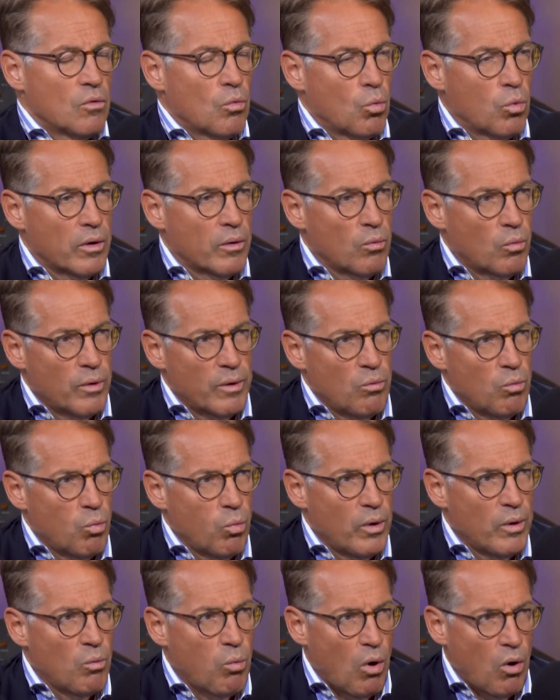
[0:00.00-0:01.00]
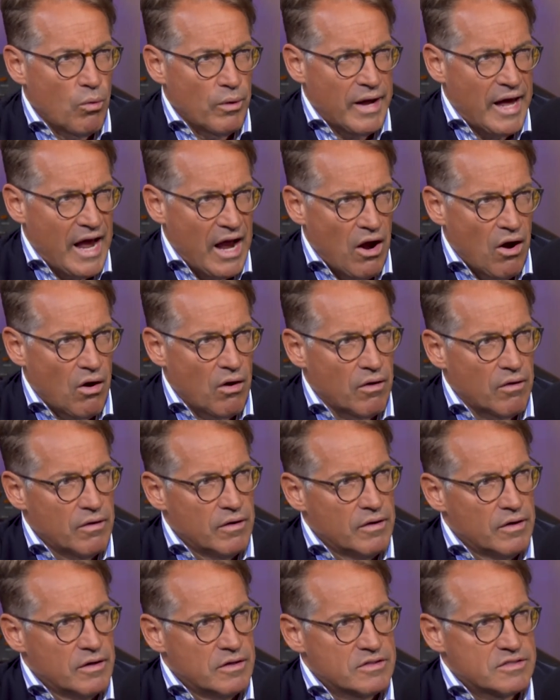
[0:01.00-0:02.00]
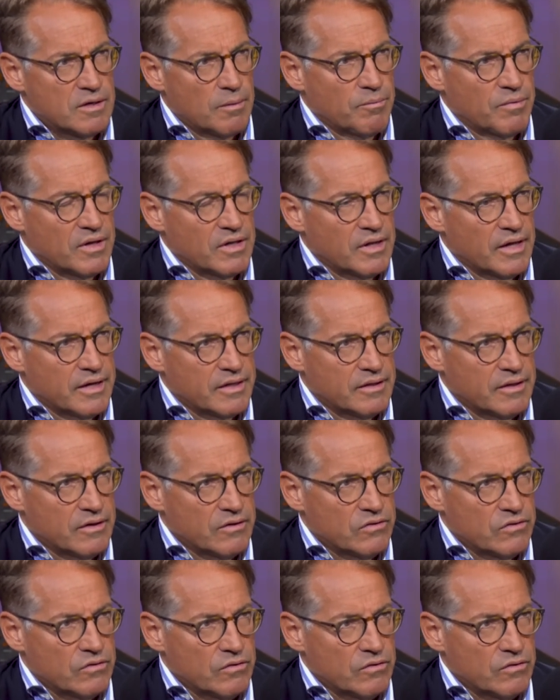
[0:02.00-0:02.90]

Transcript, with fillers: we won't air something like this?